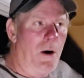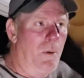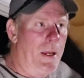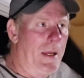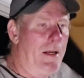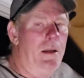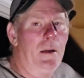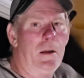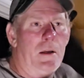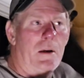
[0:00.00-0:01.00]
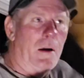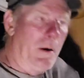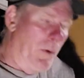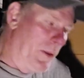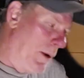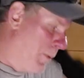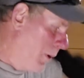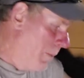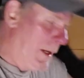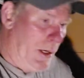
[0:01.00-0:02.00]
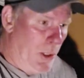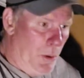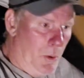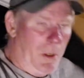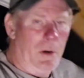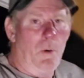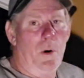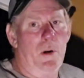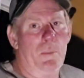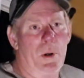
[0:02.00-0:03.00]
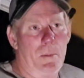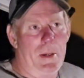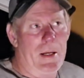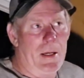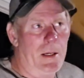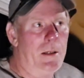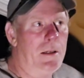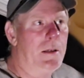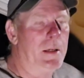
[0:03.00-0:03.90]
You go in, whether you put them in a nuke or you put them in a